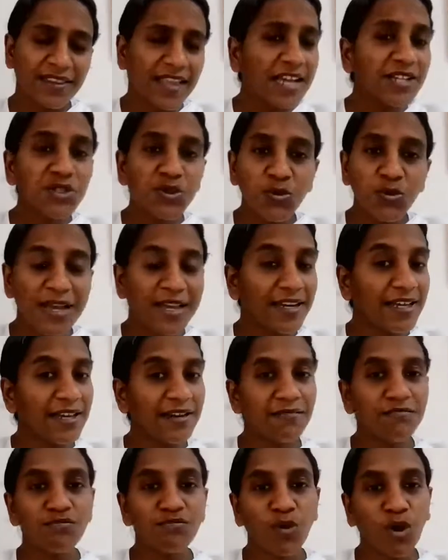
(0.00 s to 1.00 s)
That's
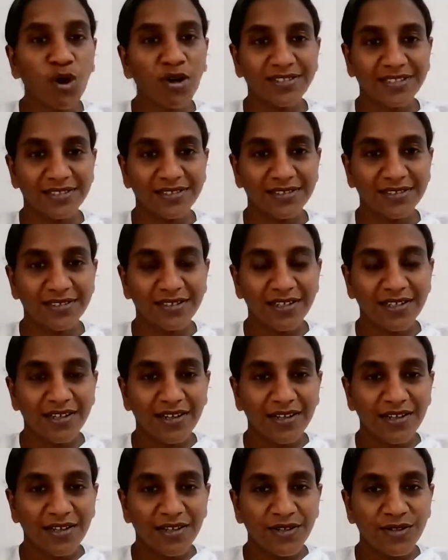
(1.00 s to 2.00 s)
very important.
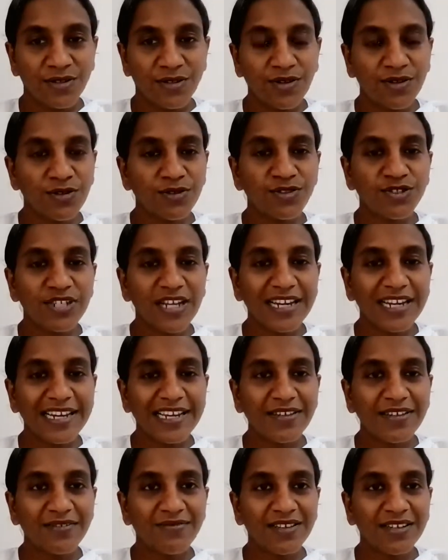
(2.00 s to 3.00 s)
So,
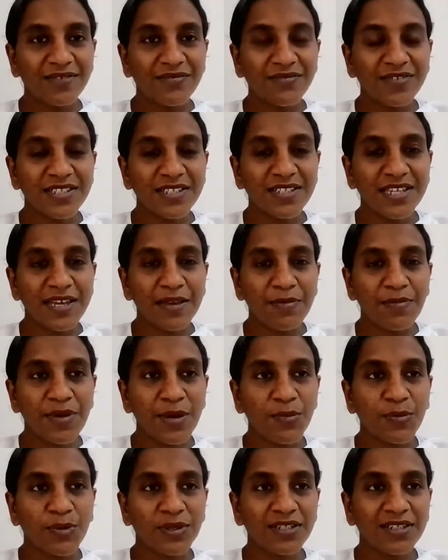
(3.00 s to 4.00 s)
usually when we see
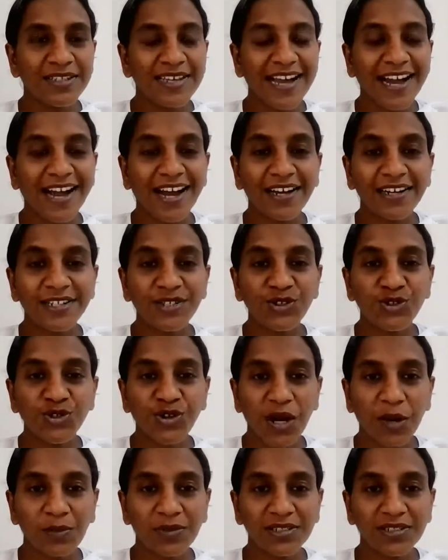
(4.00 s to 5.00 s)
people, they are in
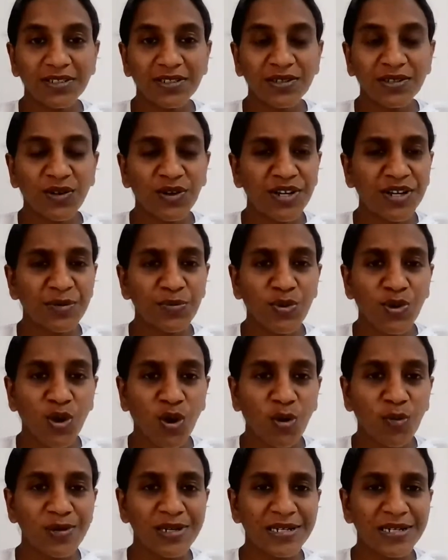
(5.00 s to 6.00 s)
trouble or in
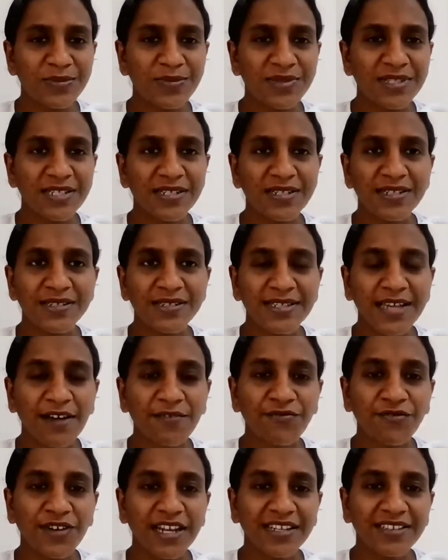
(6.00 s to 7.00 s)
problems, in a
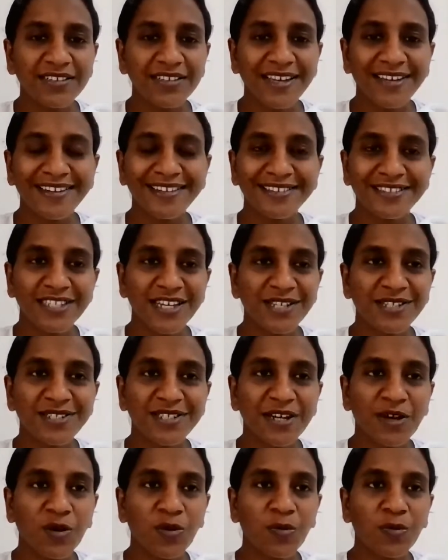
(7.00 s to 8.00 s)
suffering, they
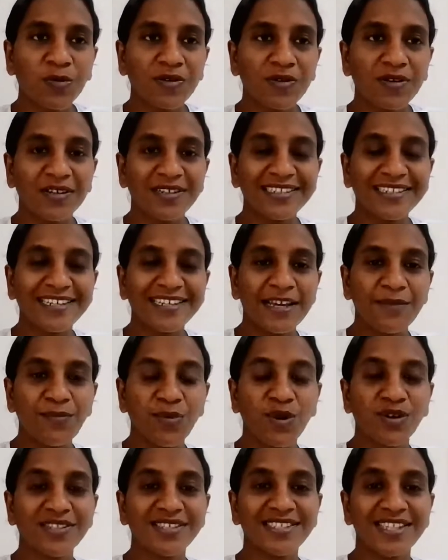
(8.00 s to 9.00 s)
just go and
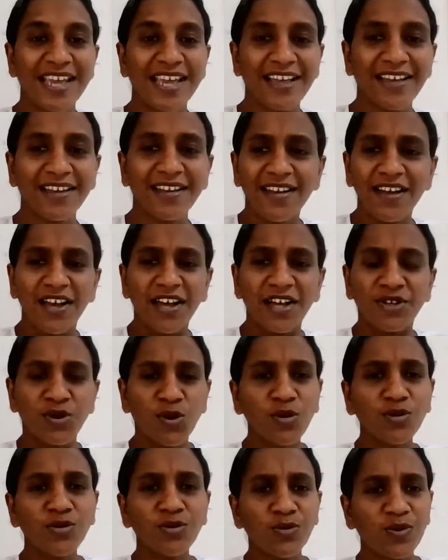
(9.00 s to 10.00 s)
keep on saying,
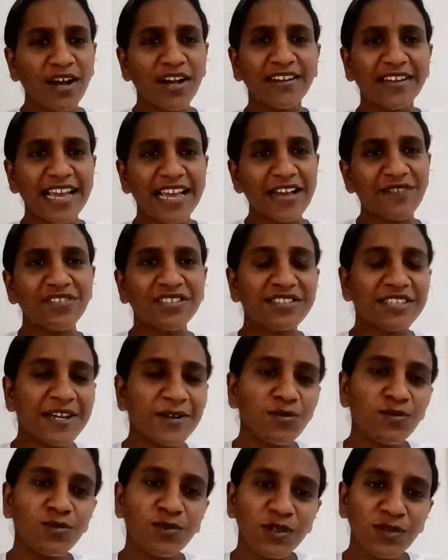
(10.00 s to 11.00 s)
don't worry,
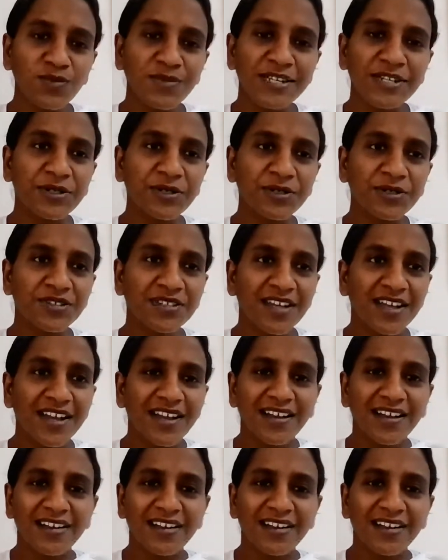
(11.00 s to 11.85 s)
everything will be good.